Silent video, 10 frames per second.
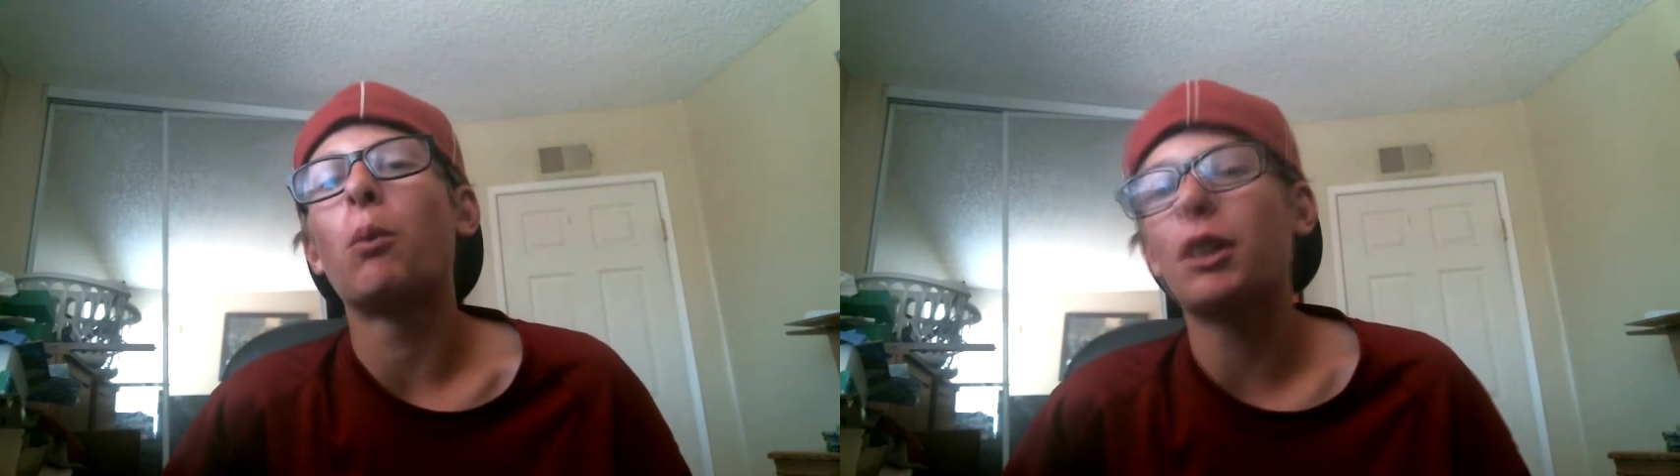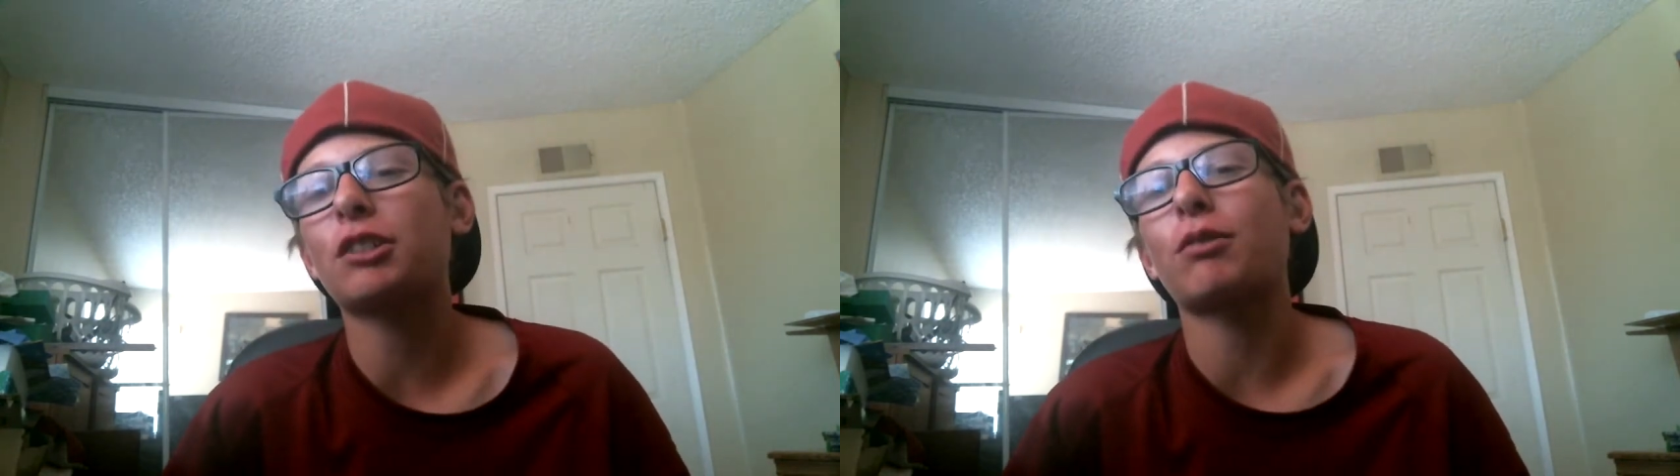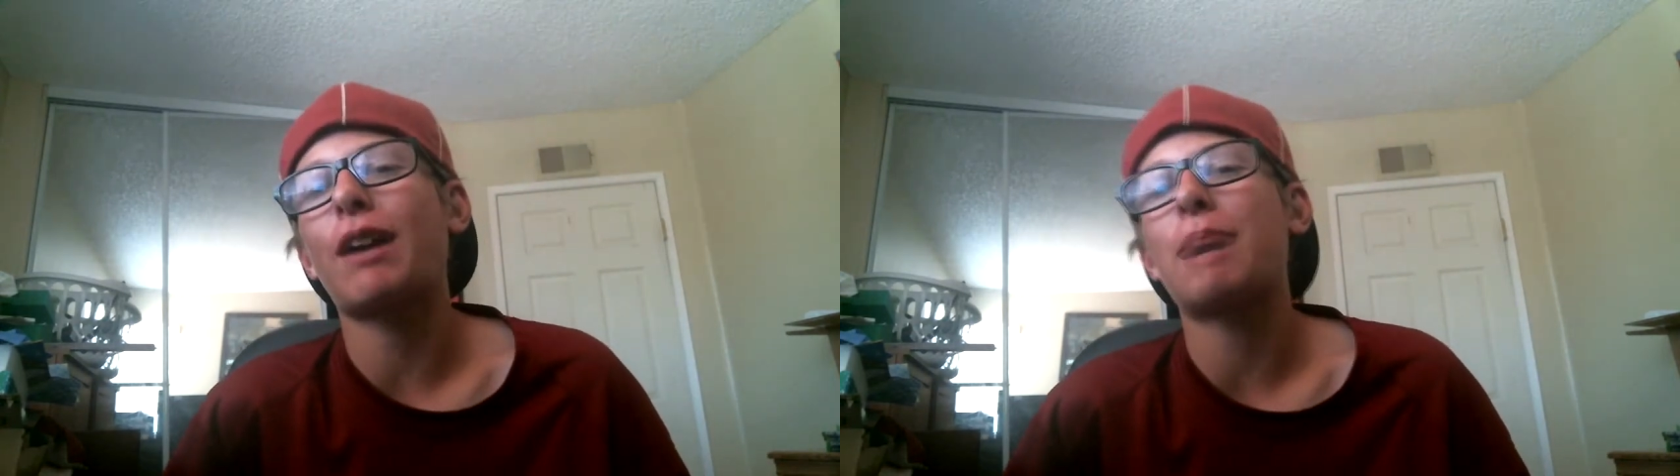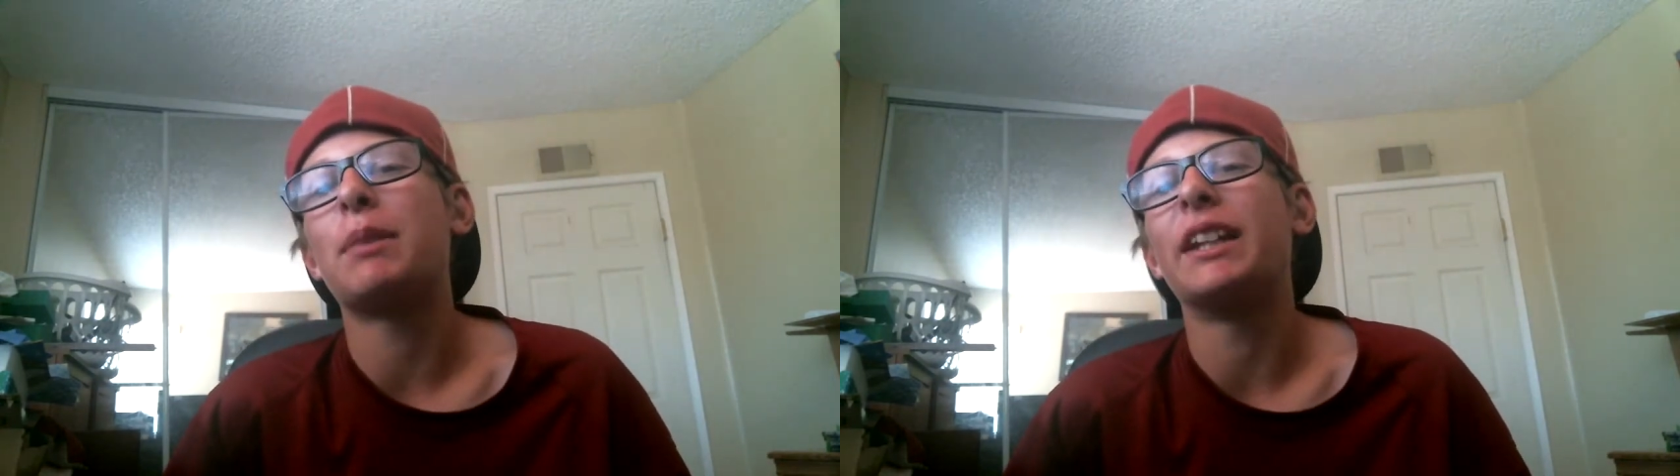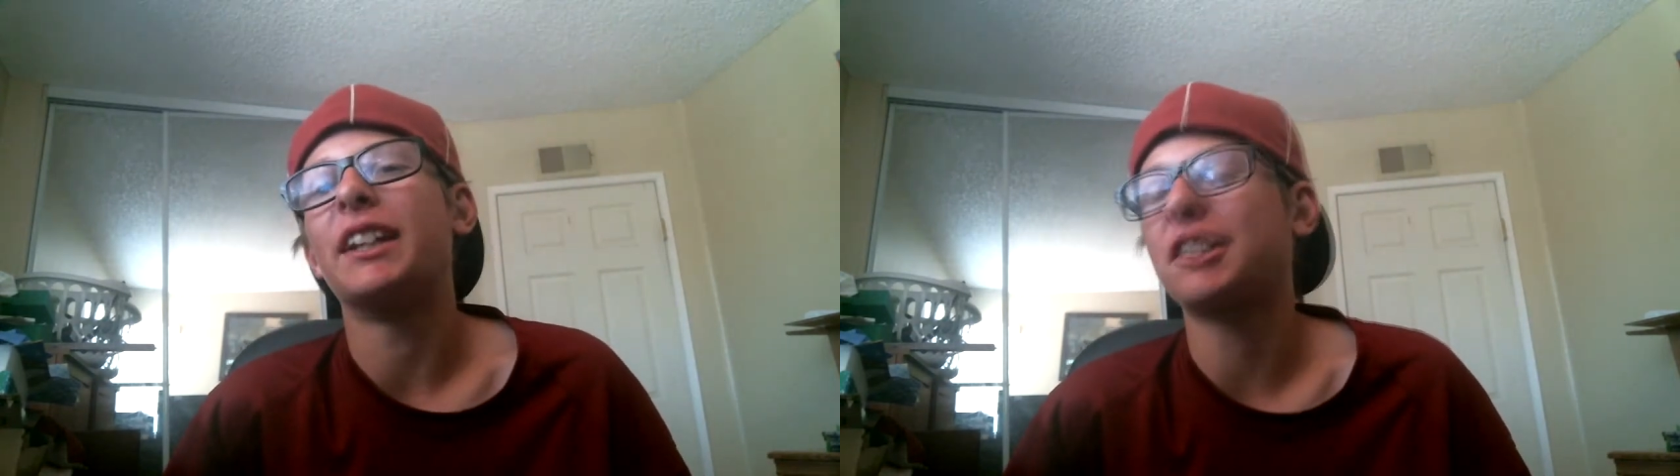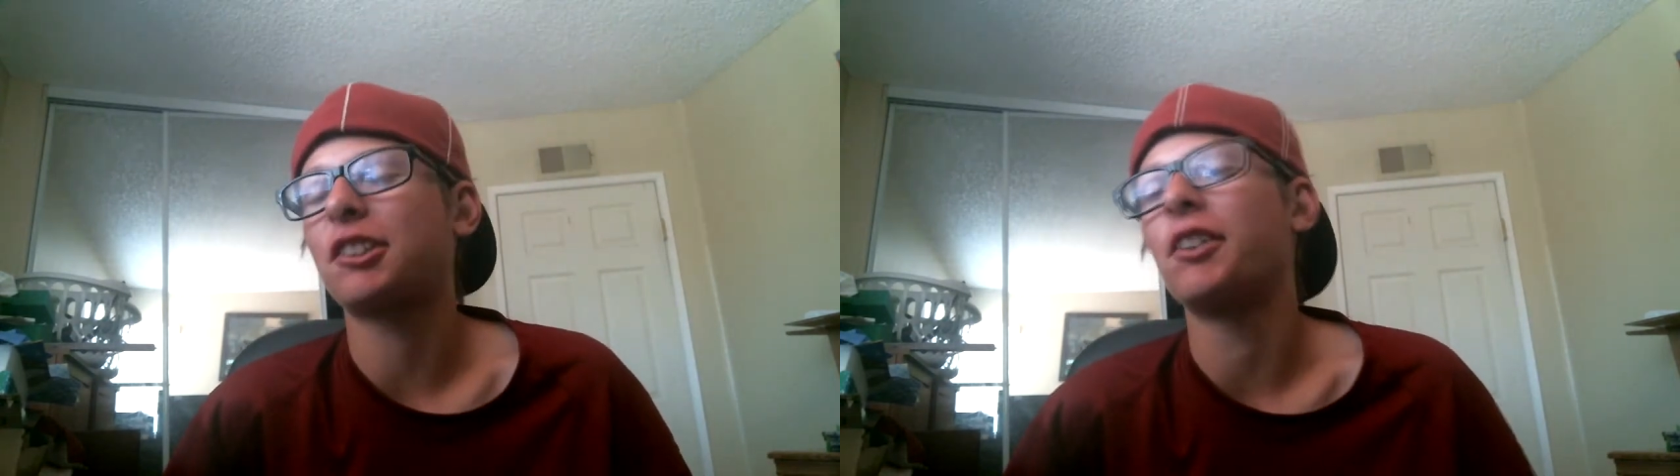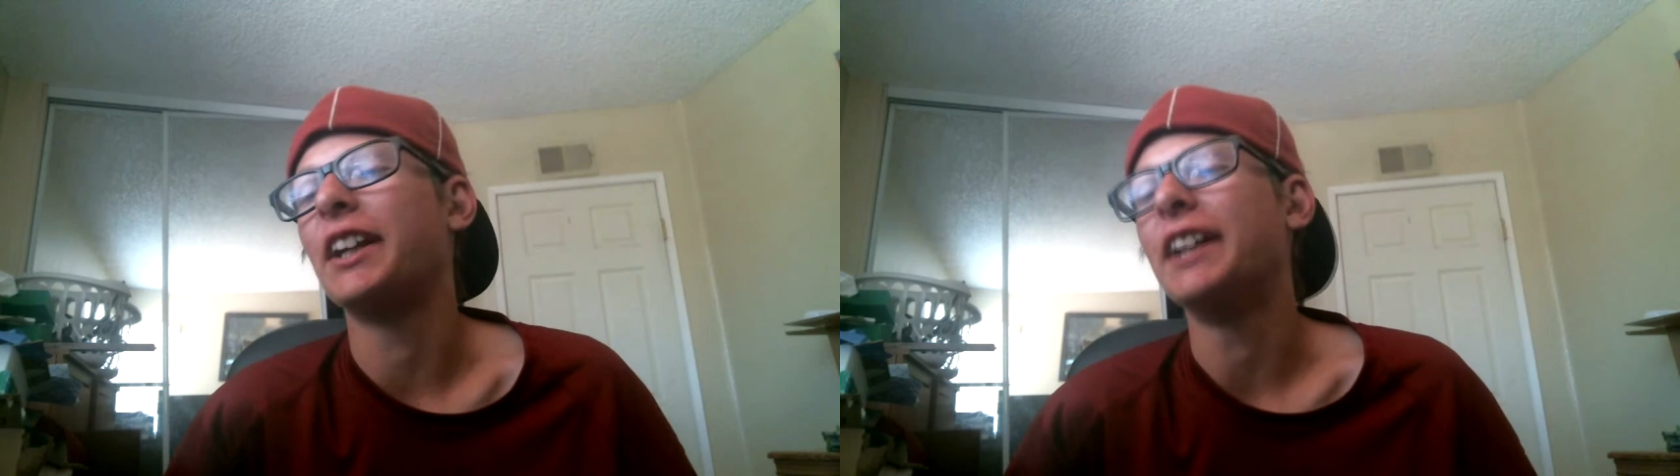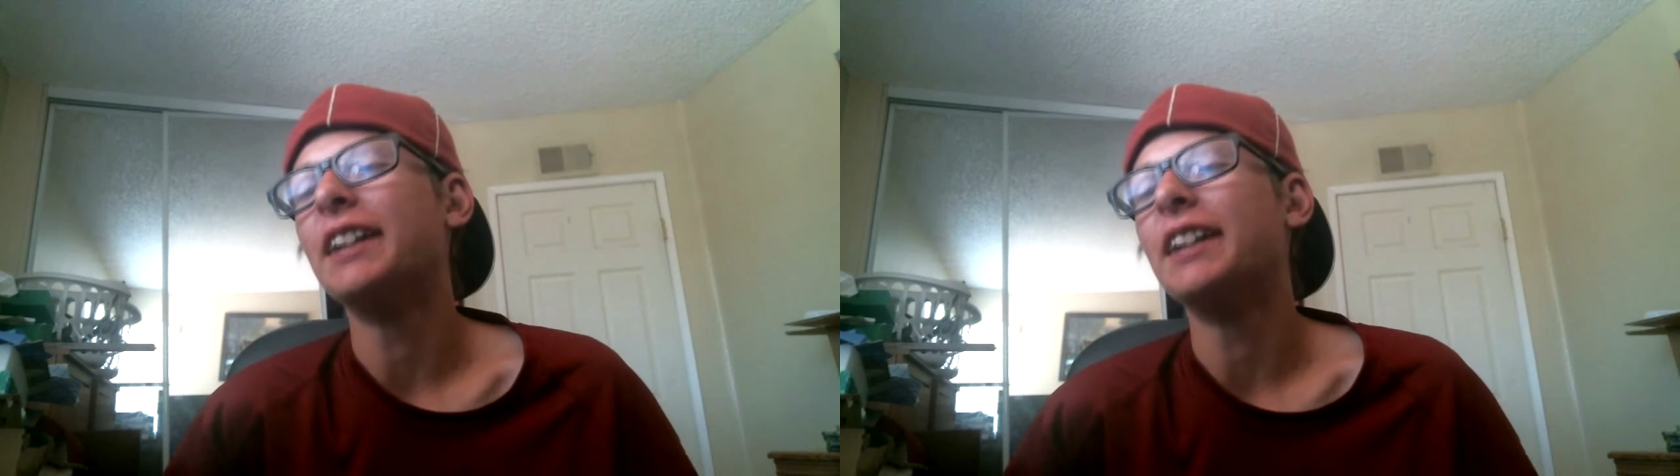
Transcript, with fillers: worst rap in history.